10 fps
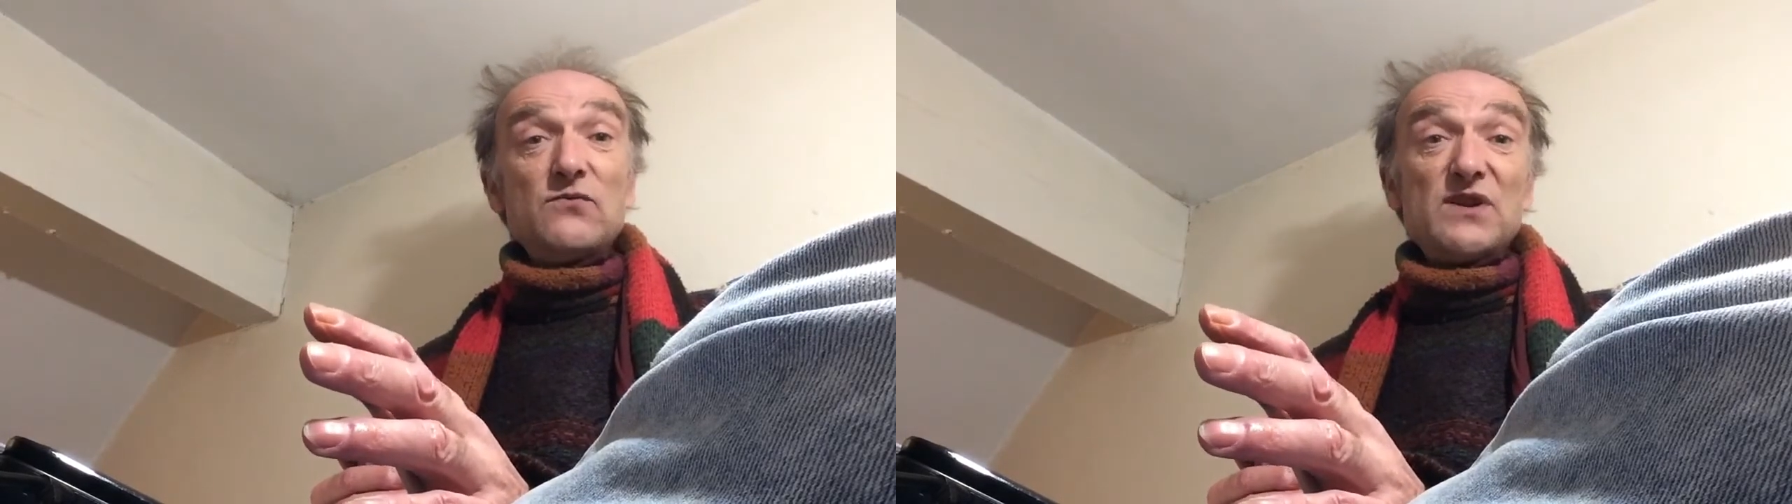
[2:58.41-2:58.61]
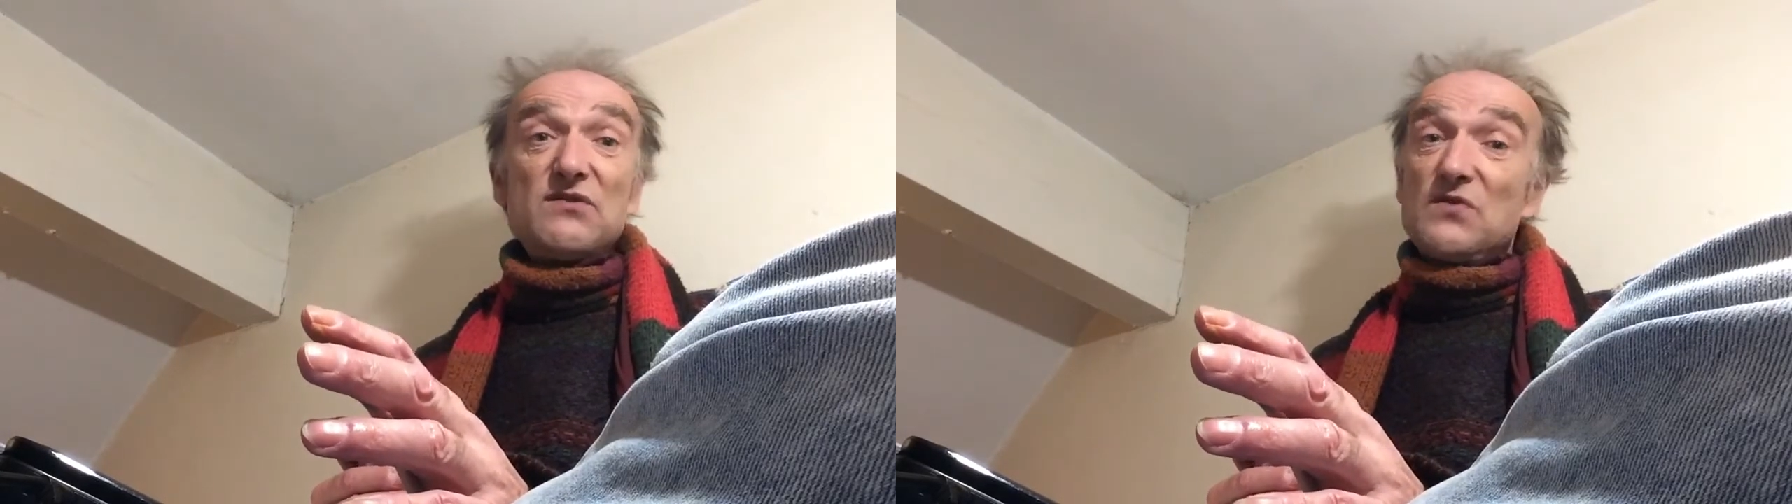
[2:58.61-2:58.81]

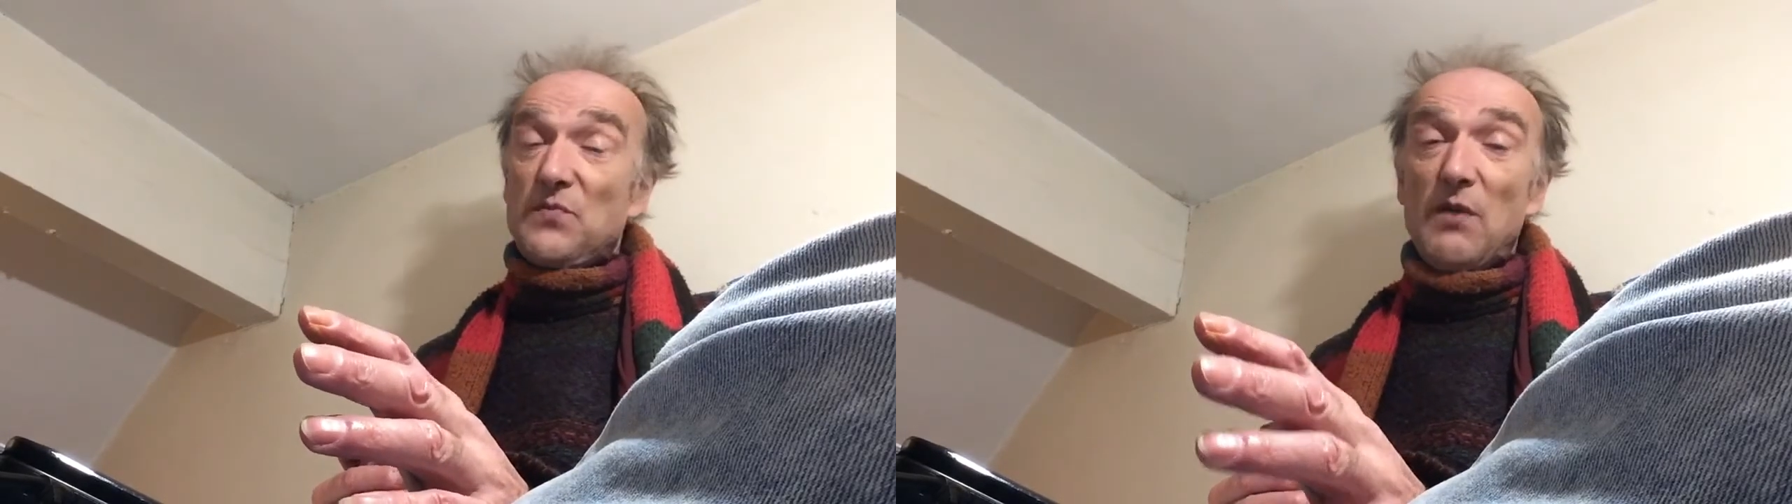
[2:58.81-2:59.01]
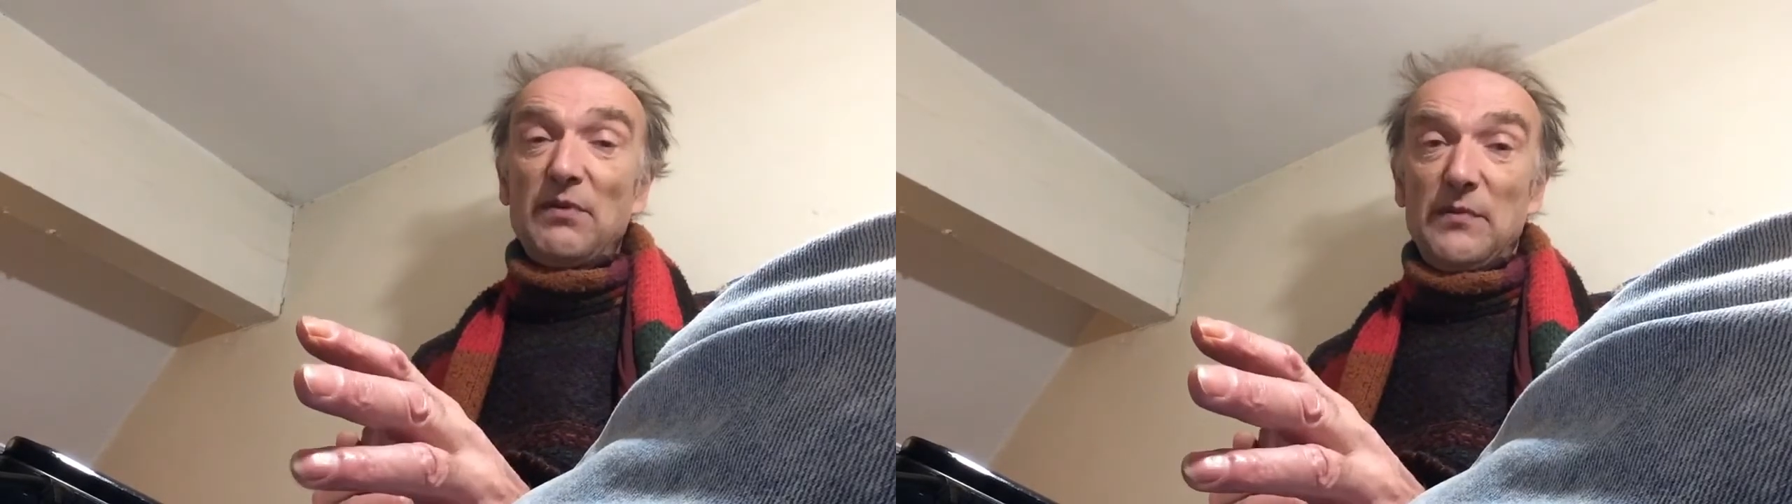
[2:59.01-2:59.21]
which is
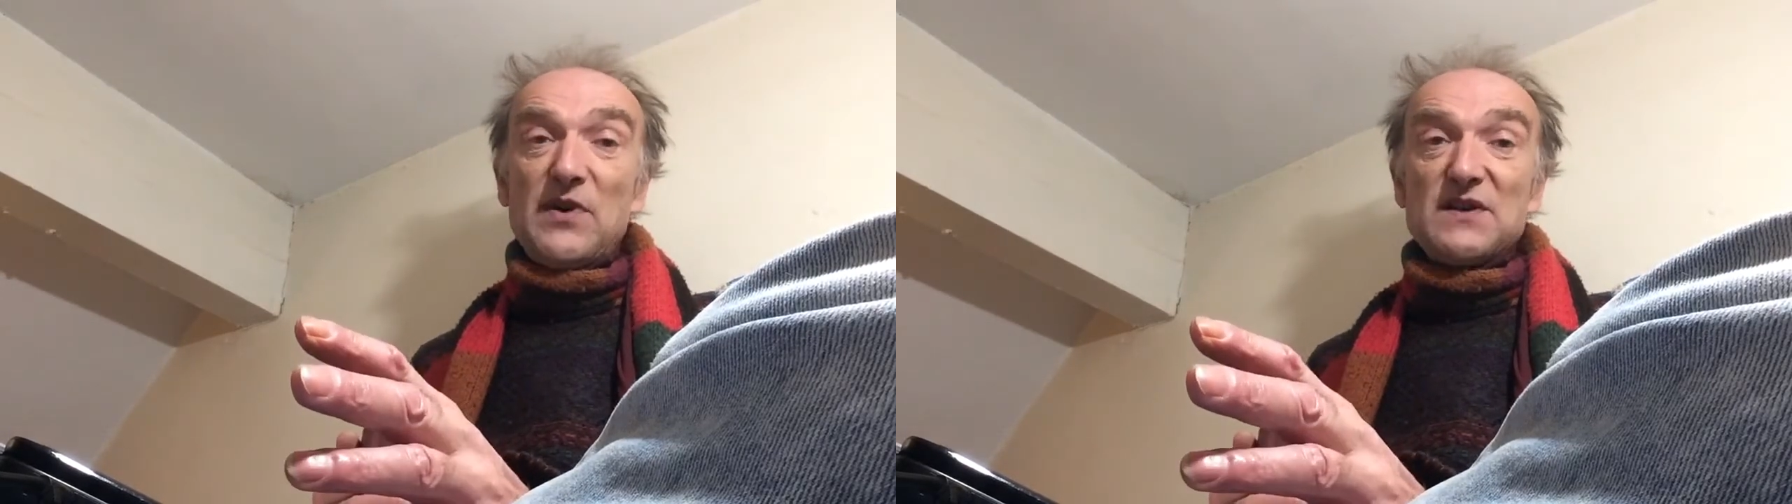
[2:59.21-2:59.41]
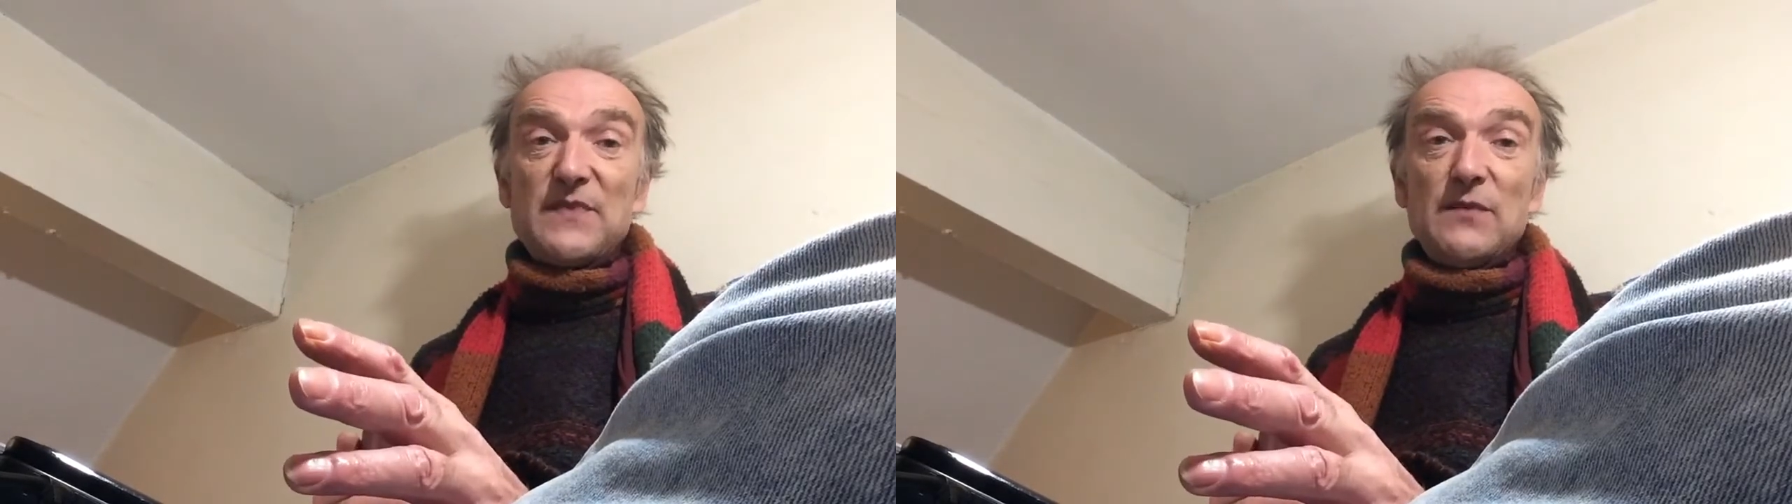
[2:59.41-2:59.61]
probably most